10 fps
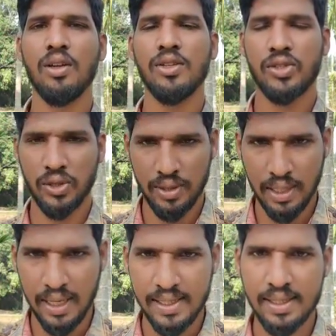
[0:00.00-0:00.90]
So
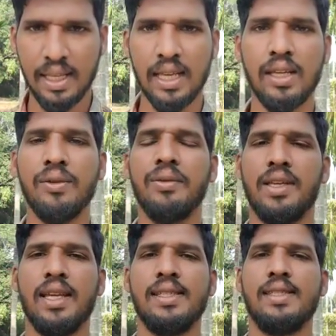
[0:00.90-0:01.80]
these like you
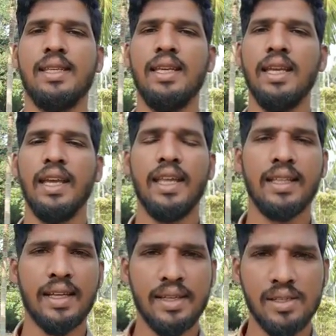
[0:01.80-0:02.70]
can see in
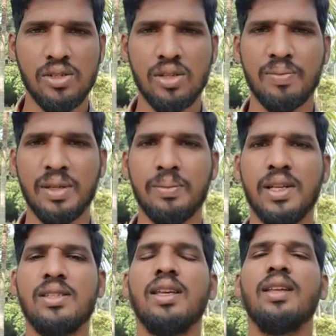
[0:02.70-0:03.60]
the regions of
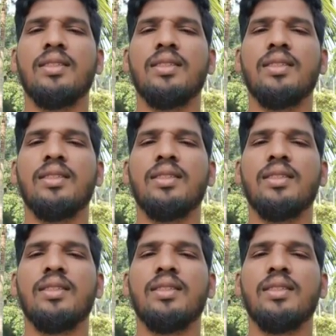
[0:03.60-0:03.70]
peoples